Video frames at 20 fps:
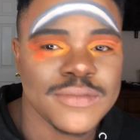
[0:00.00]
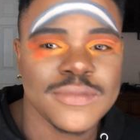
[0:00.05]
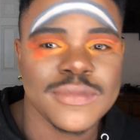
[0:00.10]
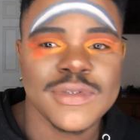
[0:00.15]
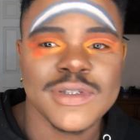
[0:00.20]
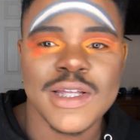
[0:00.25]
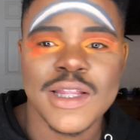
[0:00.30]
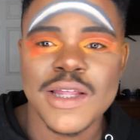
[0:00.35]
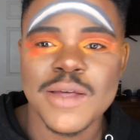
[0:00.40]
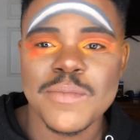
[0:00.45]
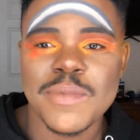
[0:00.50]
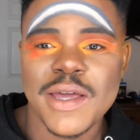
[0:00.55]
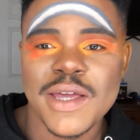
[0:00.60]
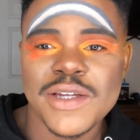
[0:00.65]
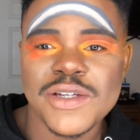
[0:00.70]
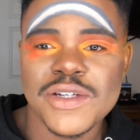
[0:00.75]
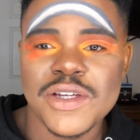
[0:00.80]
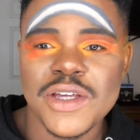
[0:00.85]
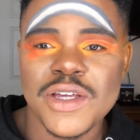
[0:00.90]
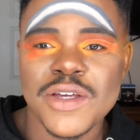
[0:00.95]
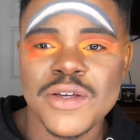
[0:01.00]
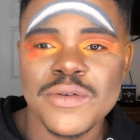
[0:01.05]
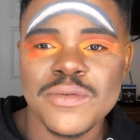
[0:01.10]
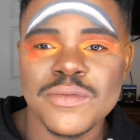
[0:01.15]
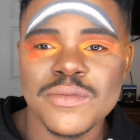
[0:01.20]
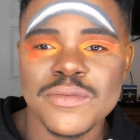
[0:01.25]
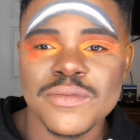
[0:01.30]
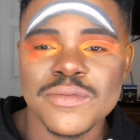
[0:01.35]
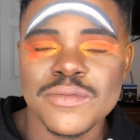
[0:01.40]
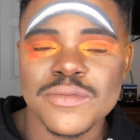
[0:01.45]
Does that look beige to you?
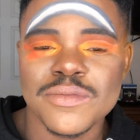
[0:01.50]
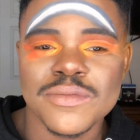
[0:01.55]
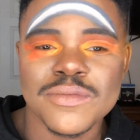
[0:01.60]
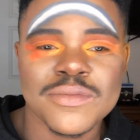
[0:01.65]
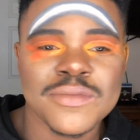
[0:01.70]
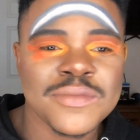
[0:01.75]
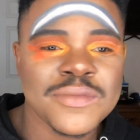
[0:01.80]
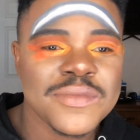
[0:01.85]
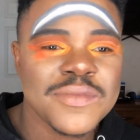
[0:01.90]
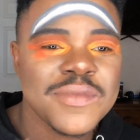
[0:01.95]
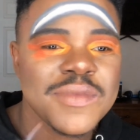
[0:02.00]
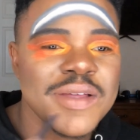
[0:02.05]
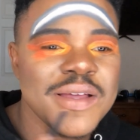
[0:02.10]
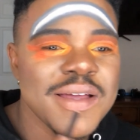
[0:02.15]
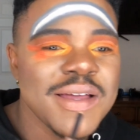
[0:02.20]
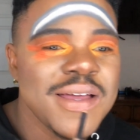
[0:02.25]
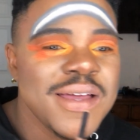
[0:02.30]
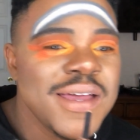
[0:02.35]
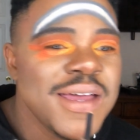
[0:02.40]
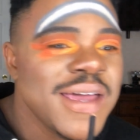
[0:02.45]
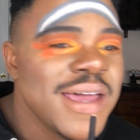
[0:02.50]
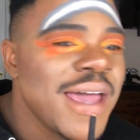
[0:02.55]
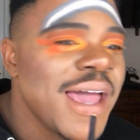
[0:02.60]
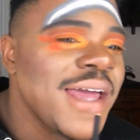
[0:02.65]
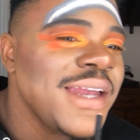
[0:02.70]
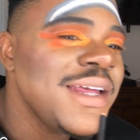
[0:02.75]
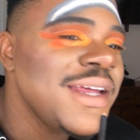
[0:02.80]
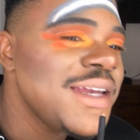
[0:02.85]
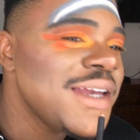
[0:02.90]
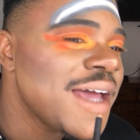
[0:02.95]

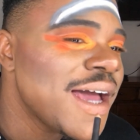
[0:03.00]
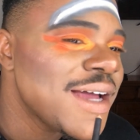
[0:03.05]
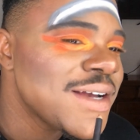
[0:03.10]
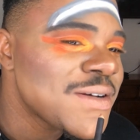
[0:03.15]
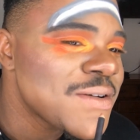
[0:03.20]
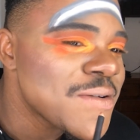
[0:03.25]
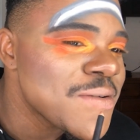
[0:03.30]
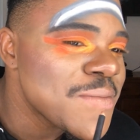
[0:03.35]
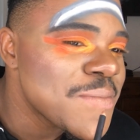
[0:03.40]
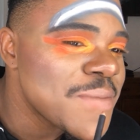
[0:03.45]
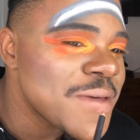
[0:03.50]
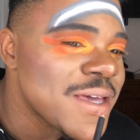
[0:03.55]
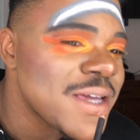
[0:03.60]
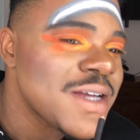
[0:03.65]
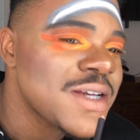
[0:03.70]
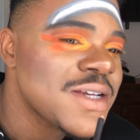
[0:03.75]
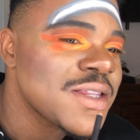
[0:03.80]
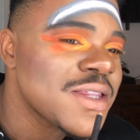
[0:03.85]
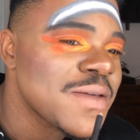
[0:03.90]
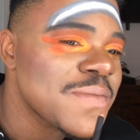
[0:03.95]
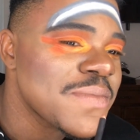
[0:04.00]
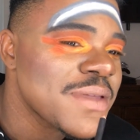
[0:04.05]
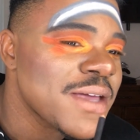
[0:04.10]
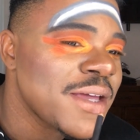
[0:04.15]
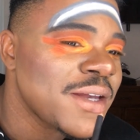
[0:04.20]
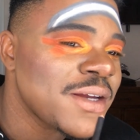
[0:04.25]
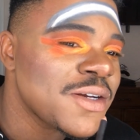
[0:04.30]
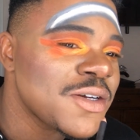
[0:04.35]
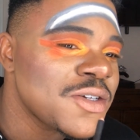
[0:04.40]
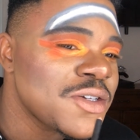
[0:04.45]
Any natural beige lip
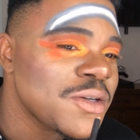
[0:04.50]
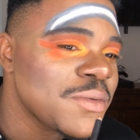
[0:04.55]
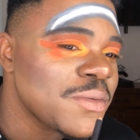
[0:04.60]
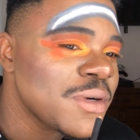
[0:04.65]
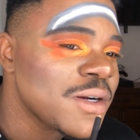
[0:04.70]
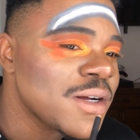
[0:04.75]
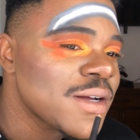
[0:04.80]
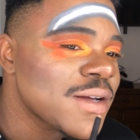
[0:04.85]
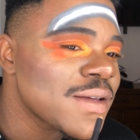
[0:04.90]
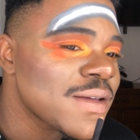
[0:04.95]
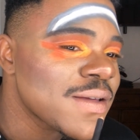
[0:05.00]
liner should work.